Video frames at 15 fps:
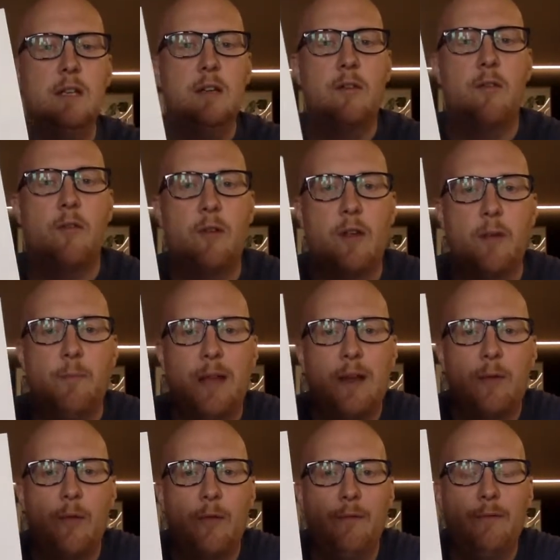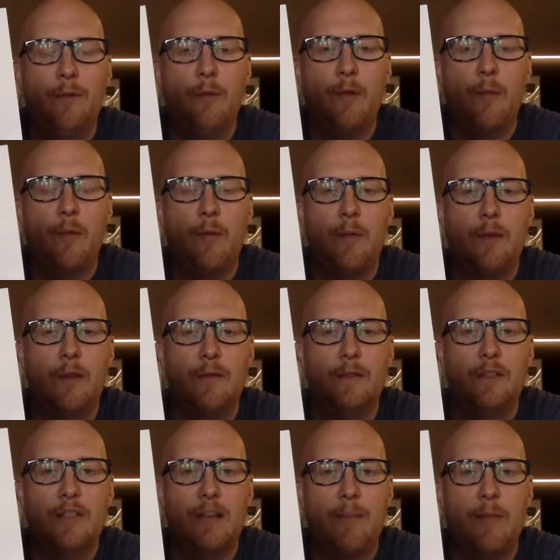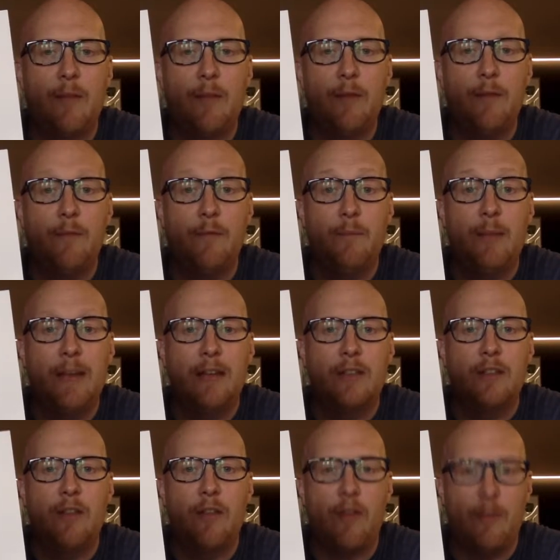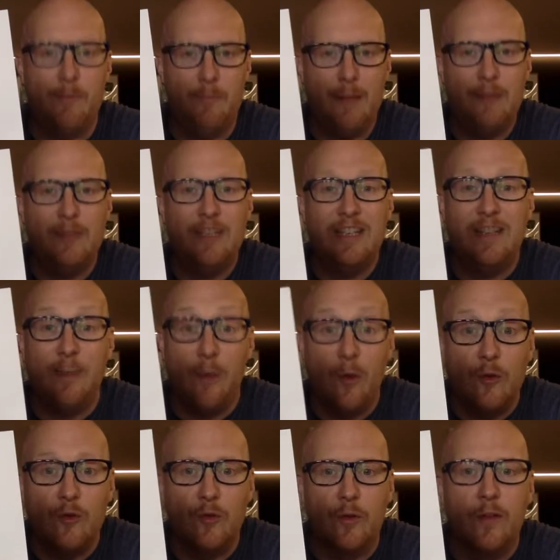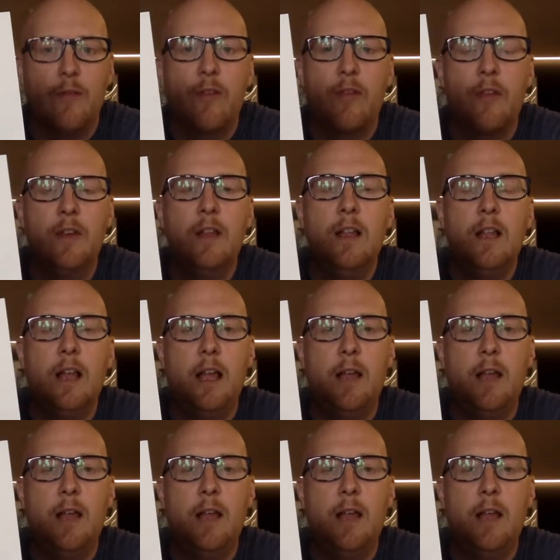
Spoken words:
because you'll go backwards and forwards between different chapters and different pages, mounting in the hundreds,